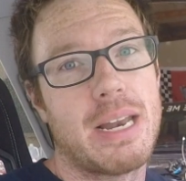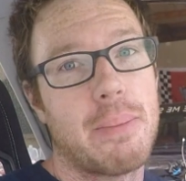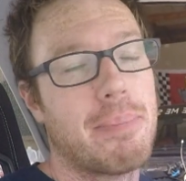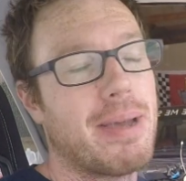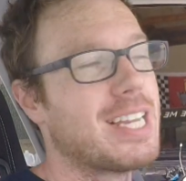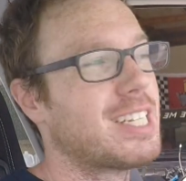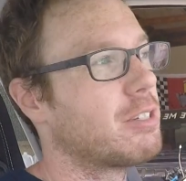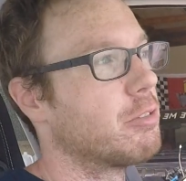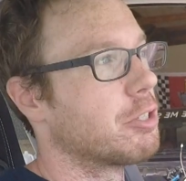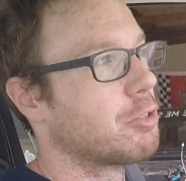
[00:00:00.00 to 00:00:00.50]
It
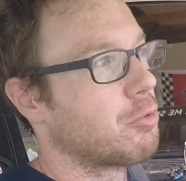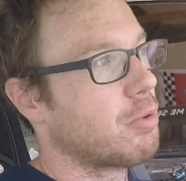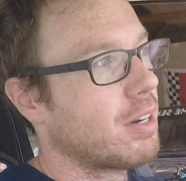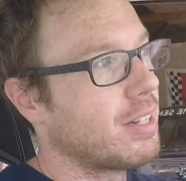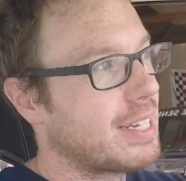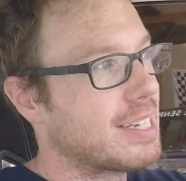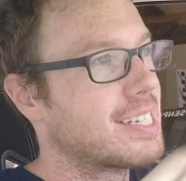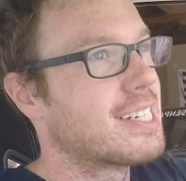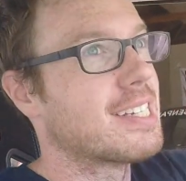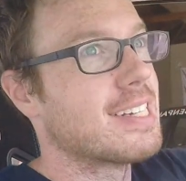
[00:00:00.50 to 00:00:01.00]
basically was
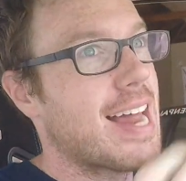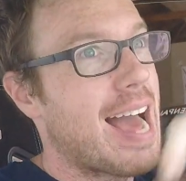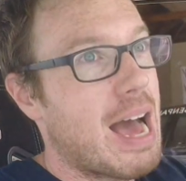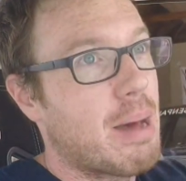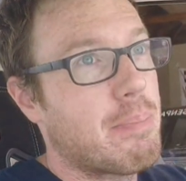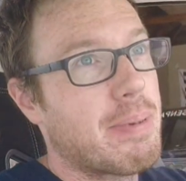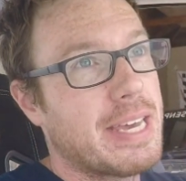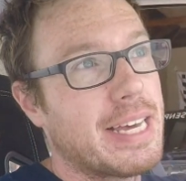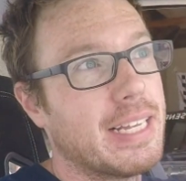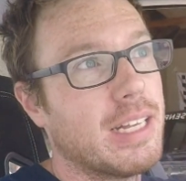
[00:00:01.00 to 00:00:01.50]
really
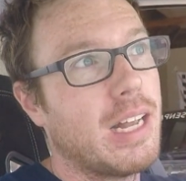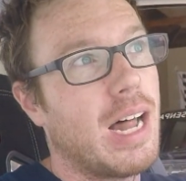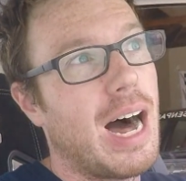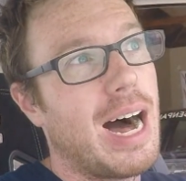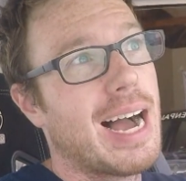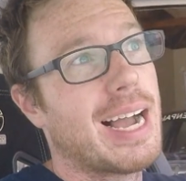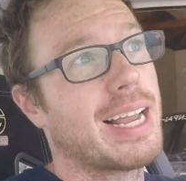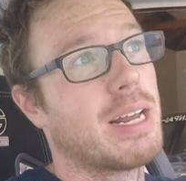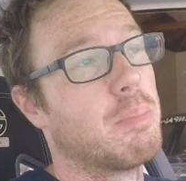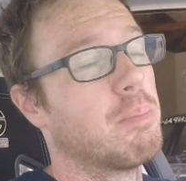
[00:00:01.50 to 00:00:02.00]
snappy at
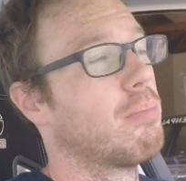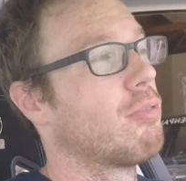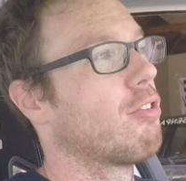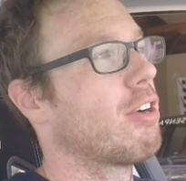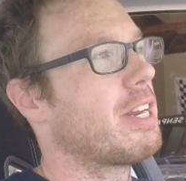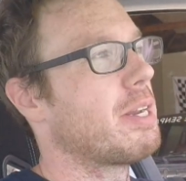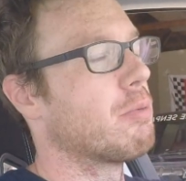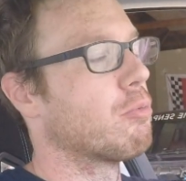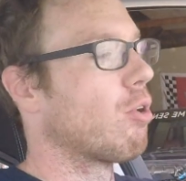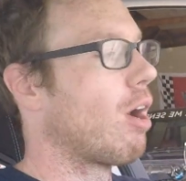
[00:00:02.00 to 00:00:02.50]
lock and
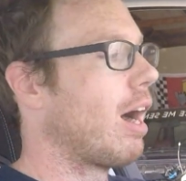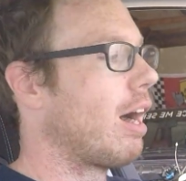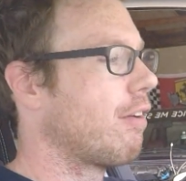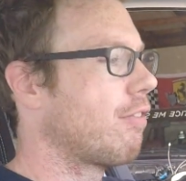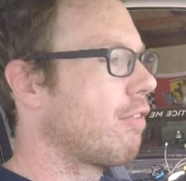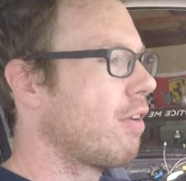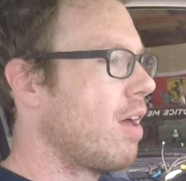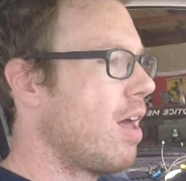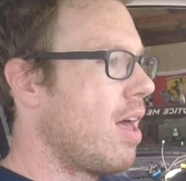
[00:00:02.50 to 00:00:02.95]
pretty rough.